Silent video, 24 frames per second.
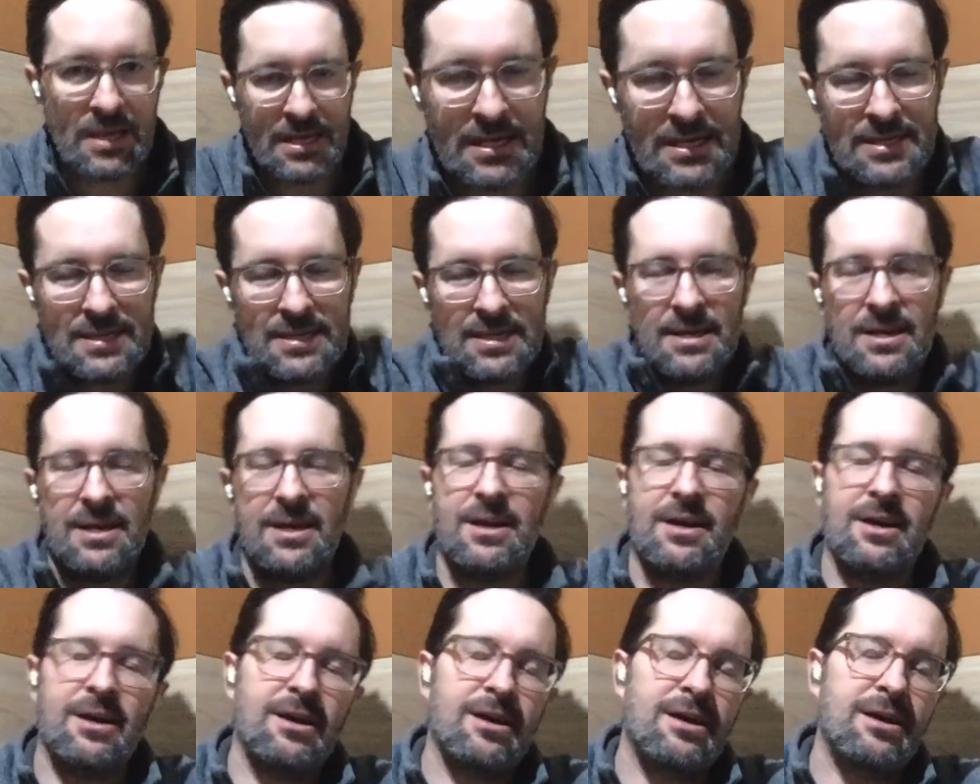Then
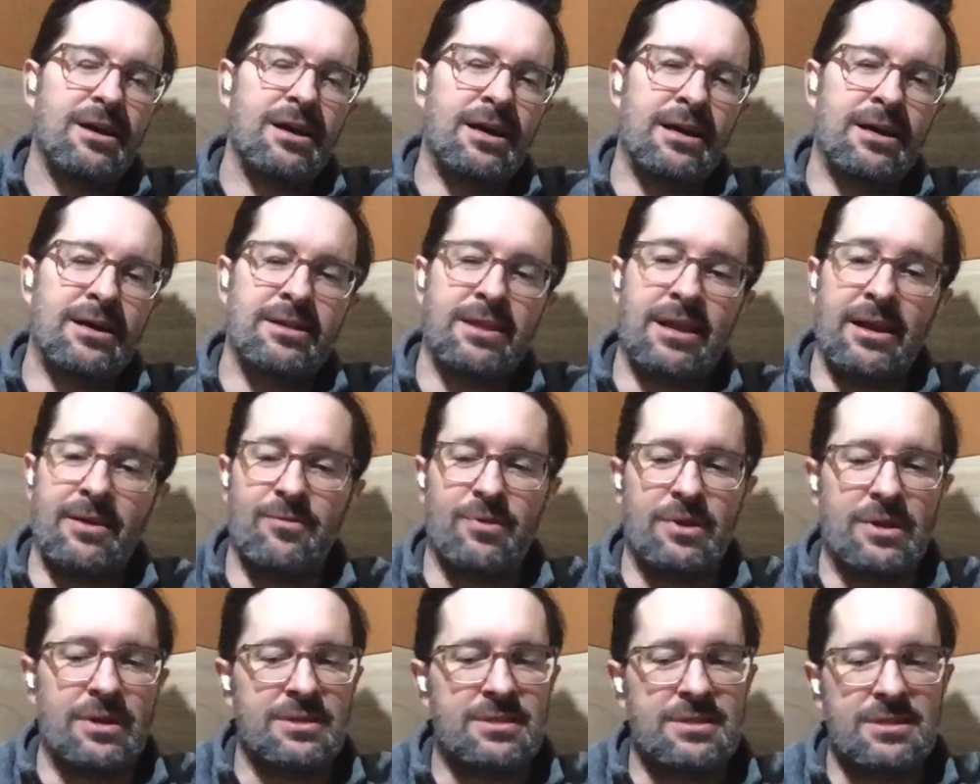
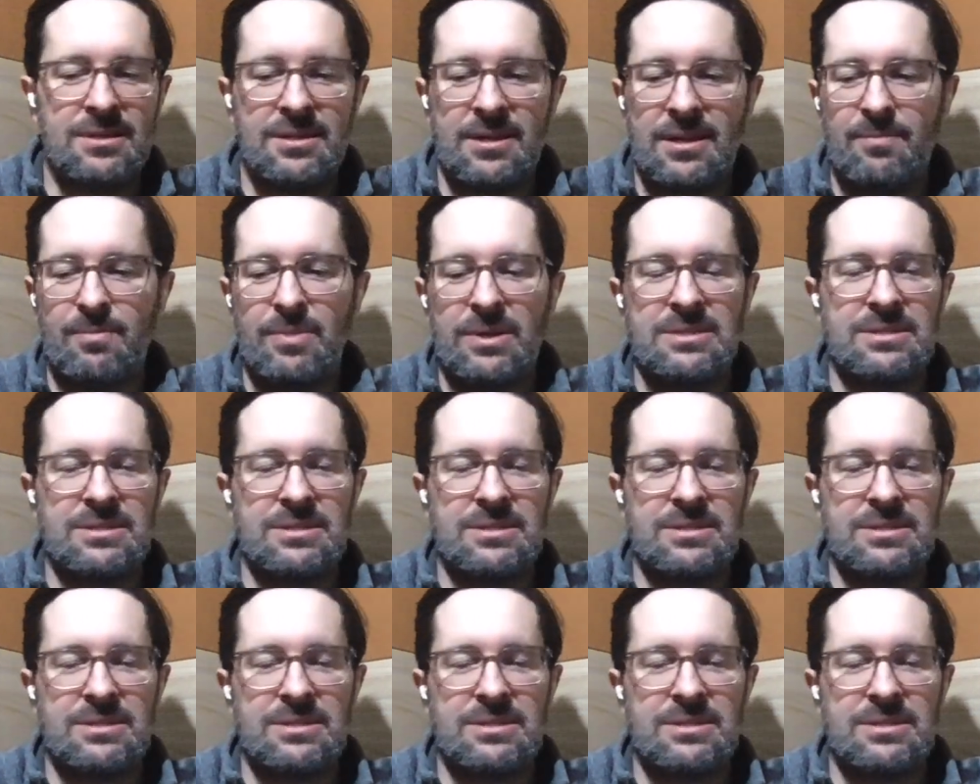I went into like